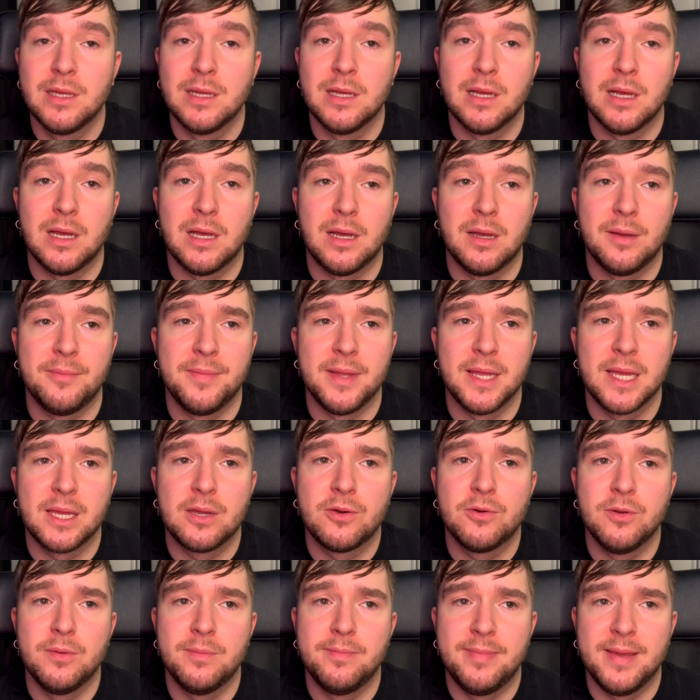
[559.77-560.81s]
Um, it
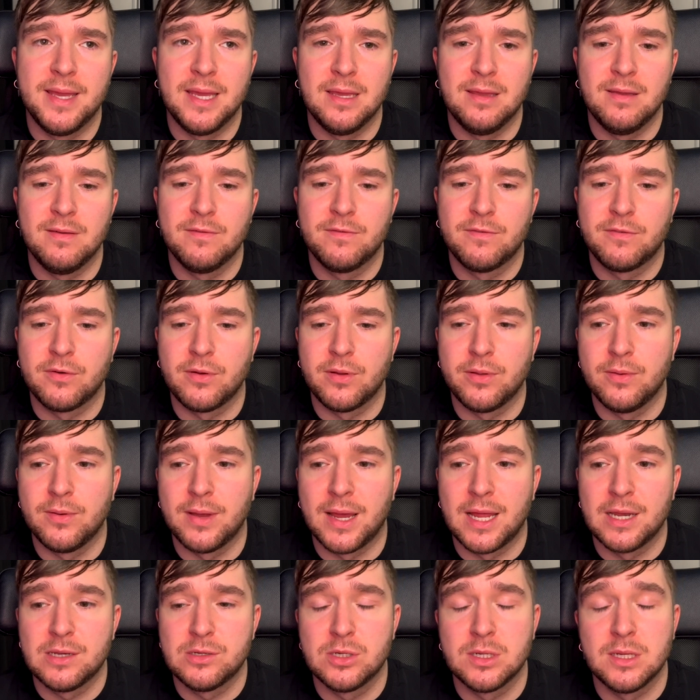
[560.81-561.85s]
could be through
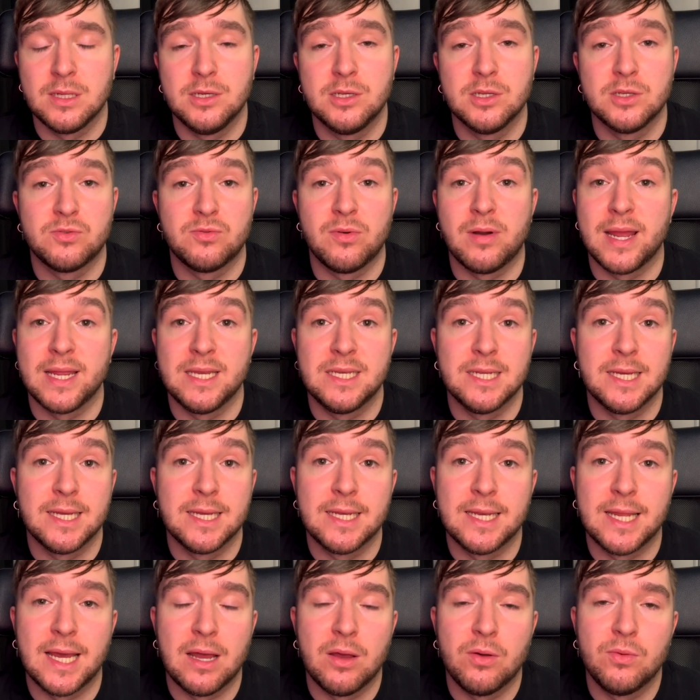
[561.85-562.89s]
actually just writing
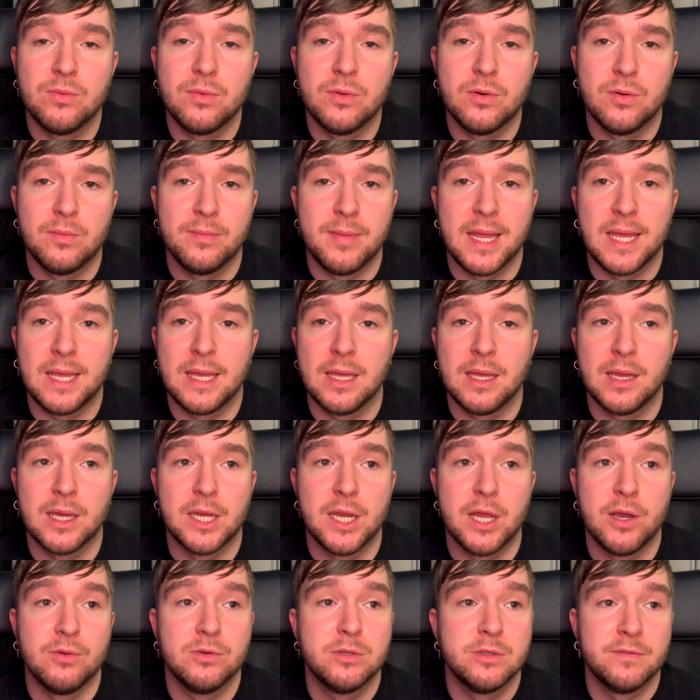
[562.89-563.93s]
it down or making a
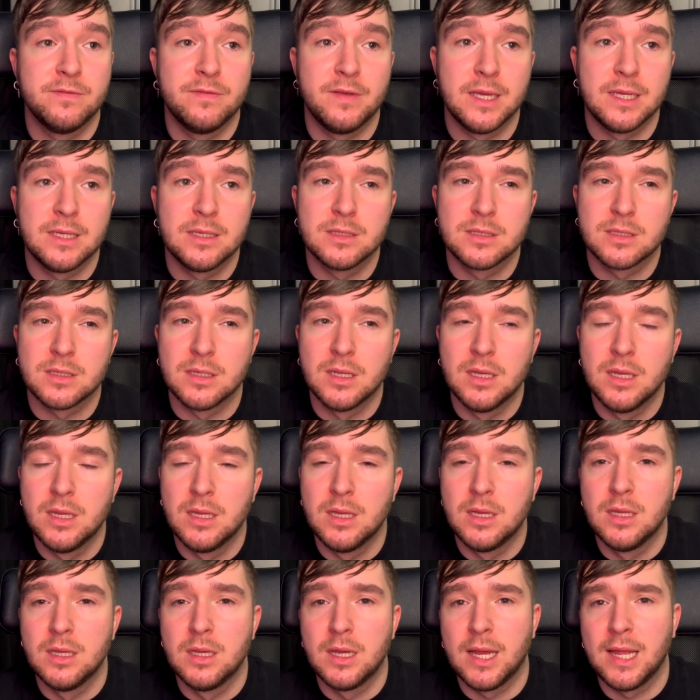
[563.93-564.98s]
note of things
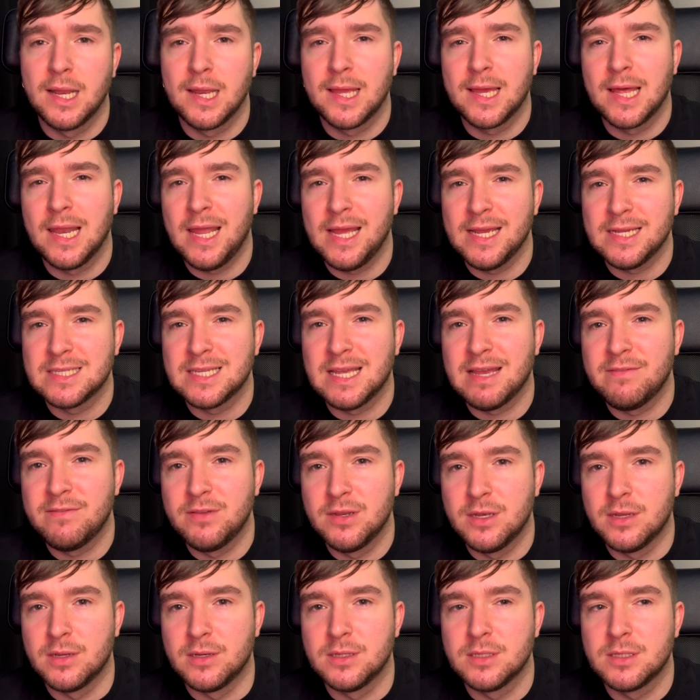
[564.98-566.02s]
and collect
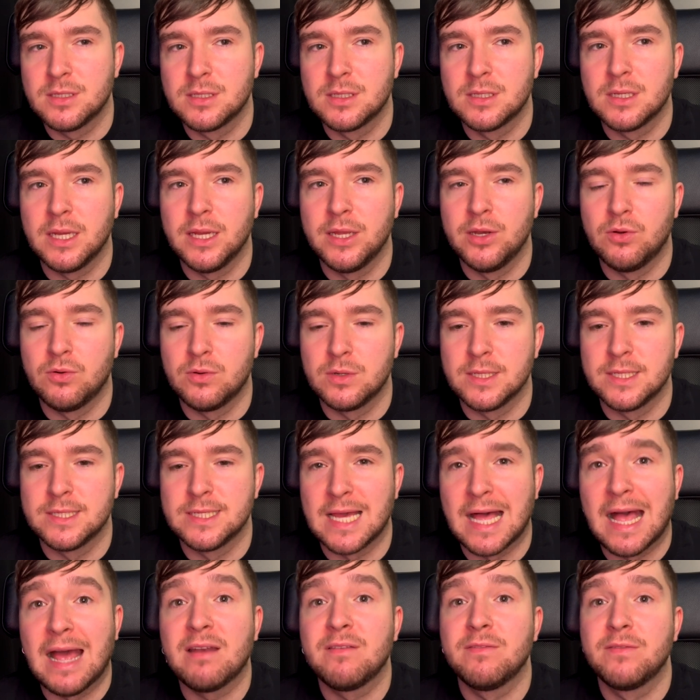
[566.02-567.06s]
evidence in order
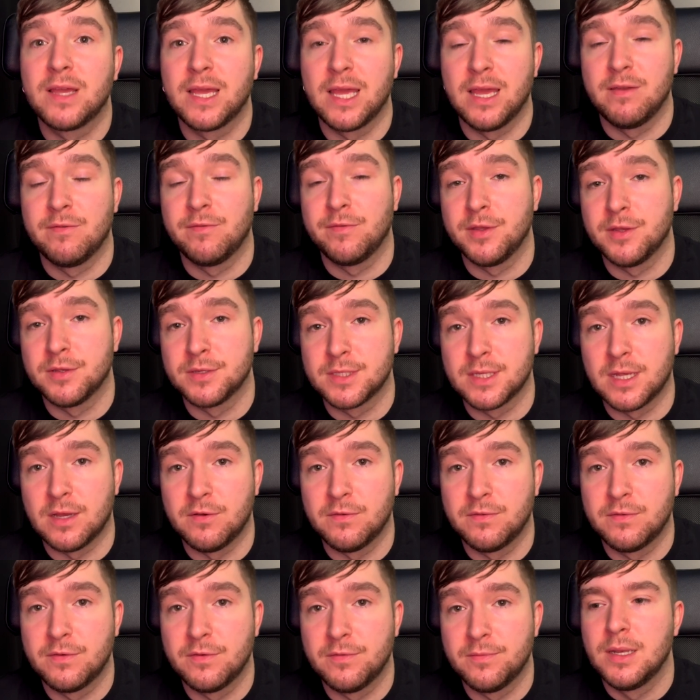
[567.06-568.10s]
to advocate for
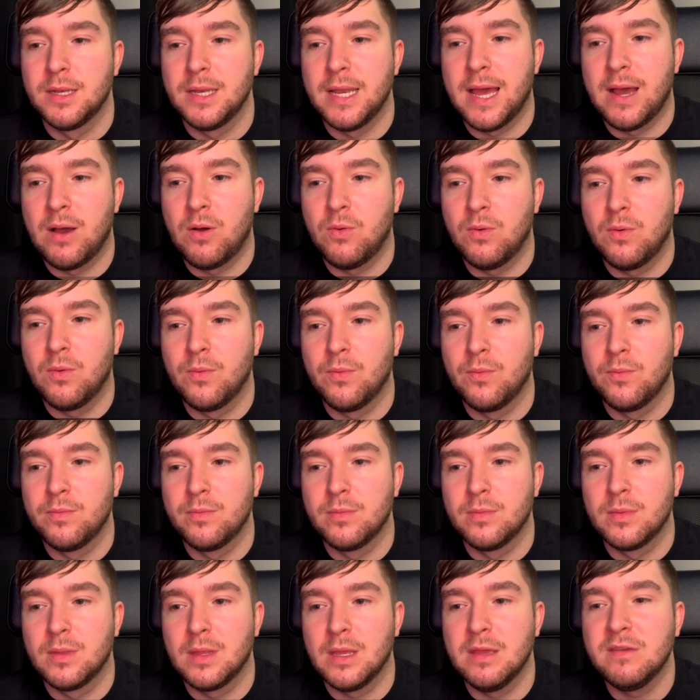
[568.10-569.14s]
yourself. Now,
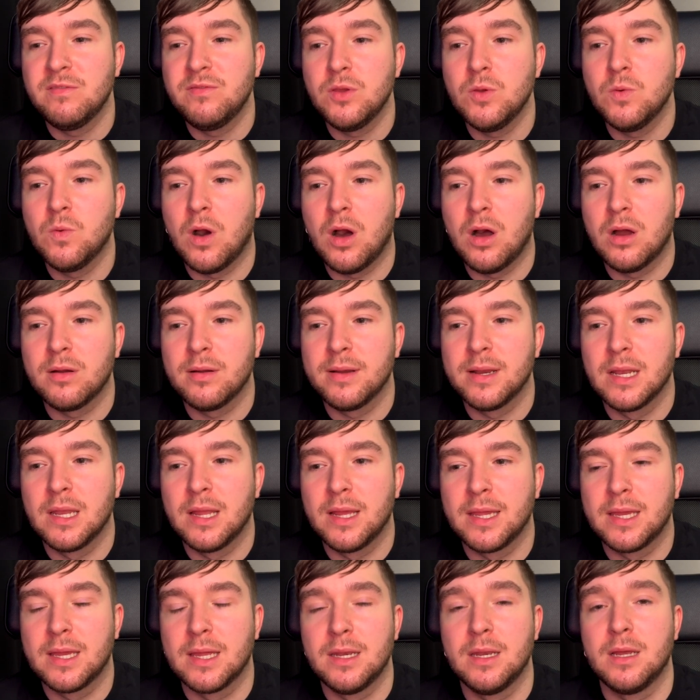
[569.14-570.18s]
if you are in
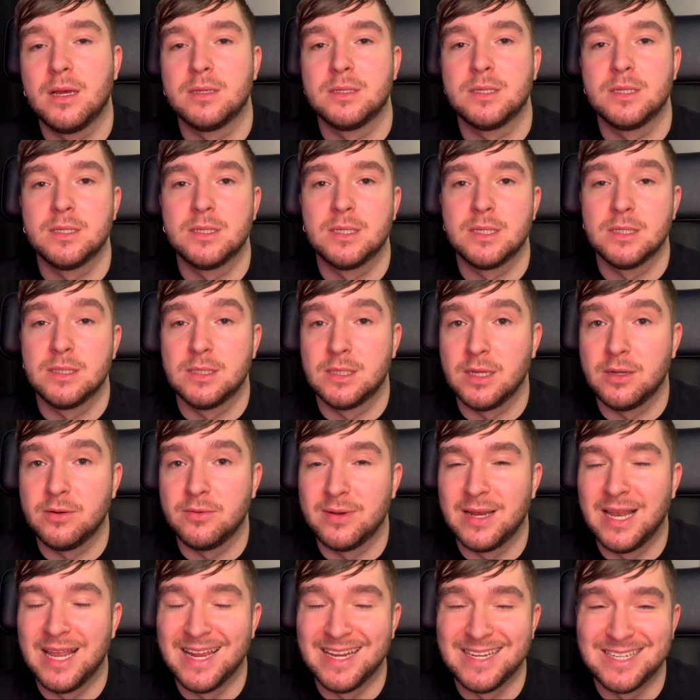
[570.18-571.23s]
like a narcissistic
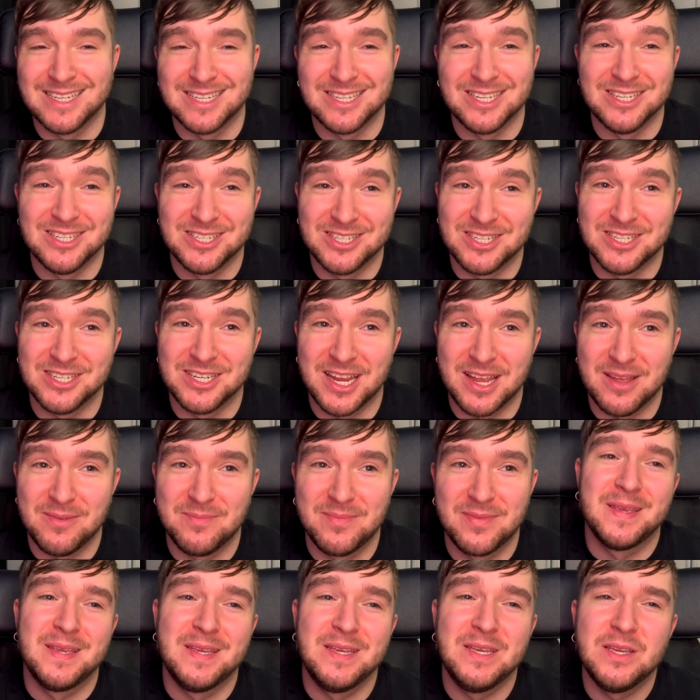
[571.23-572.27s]

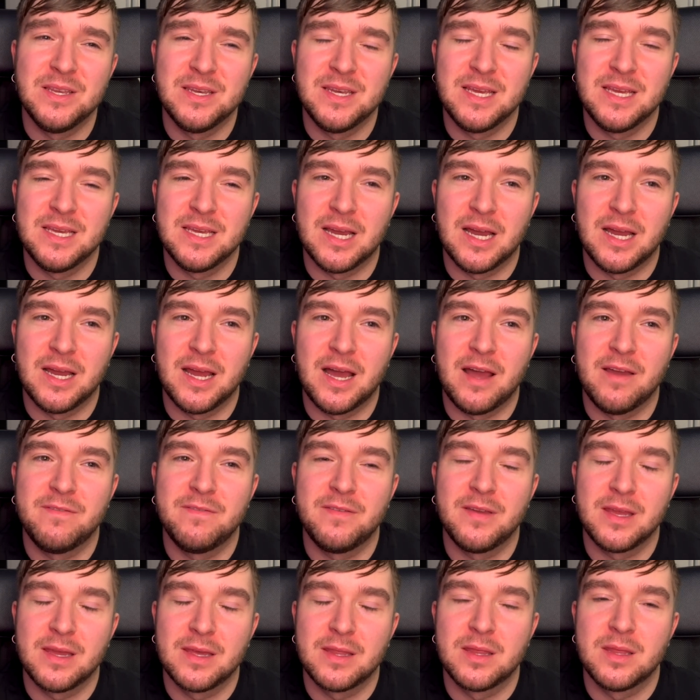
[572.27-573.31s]
relationship, you need, I, I
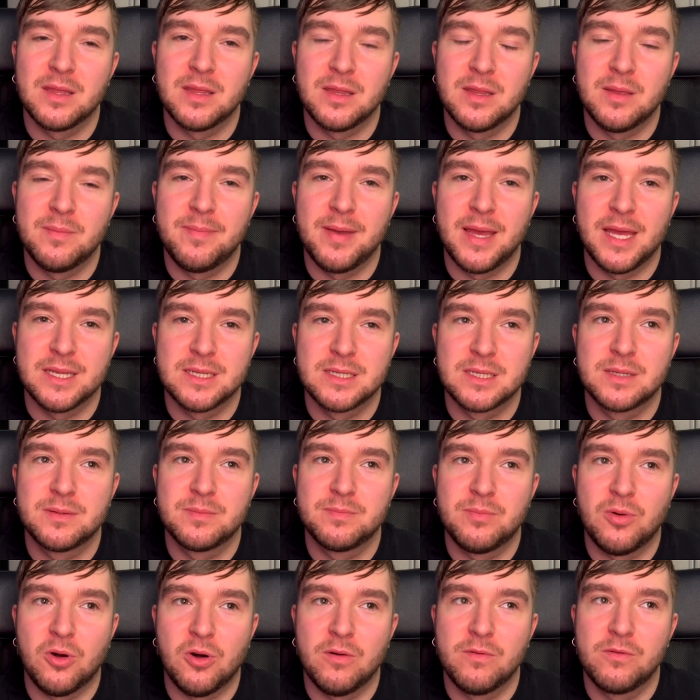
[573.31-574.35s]
think that the best
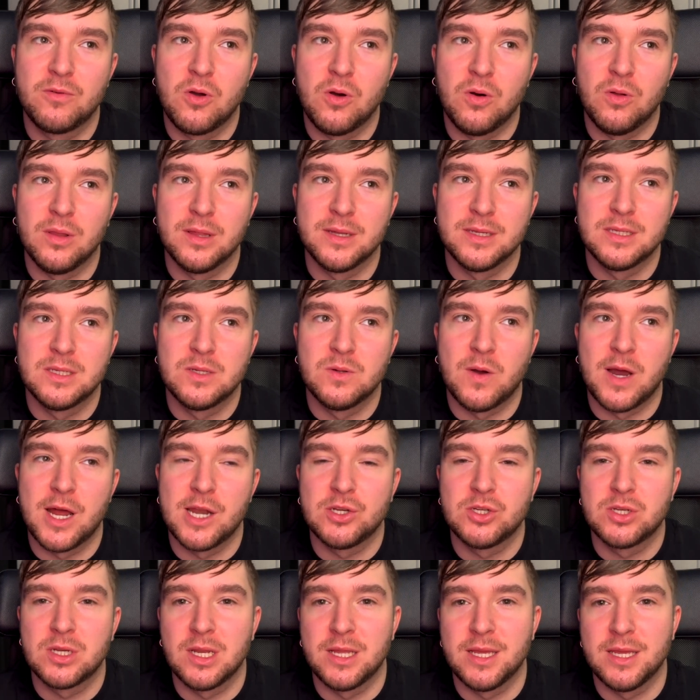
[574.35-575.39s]
port of call is to
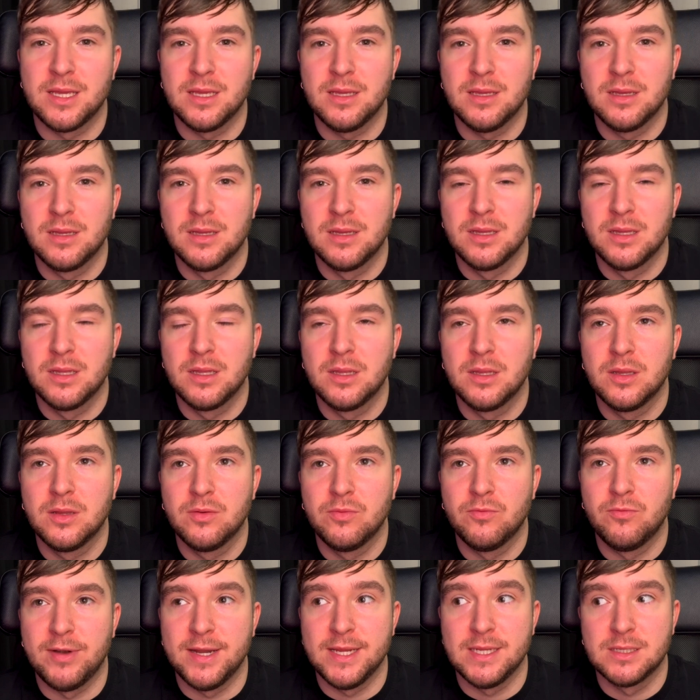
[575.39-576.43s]
actually
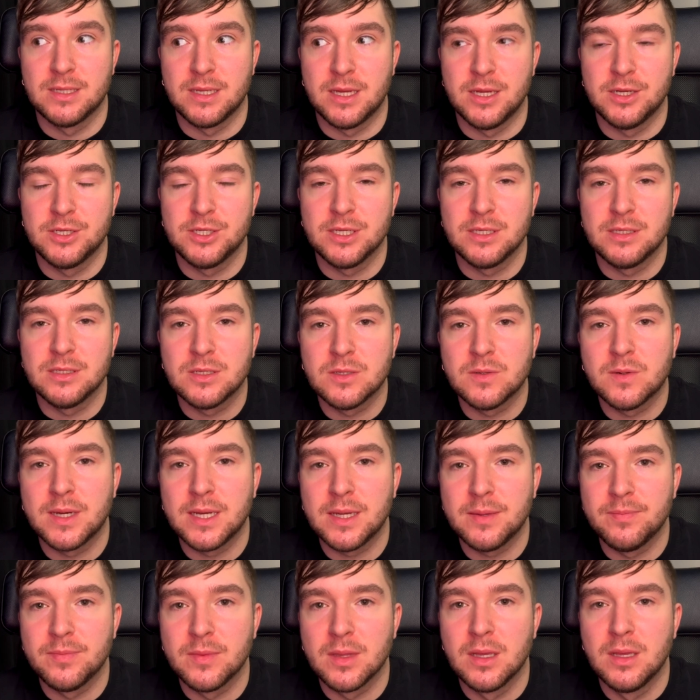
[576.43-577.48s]
research into
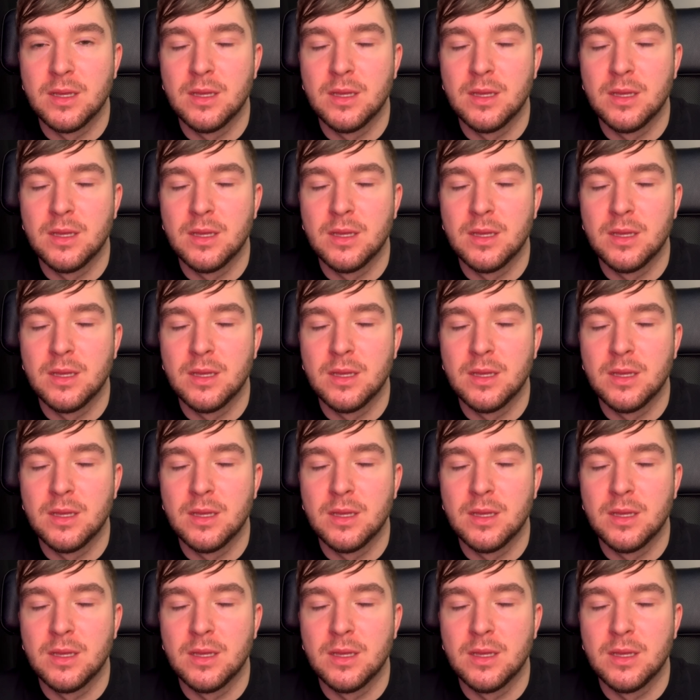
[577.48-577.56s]
it.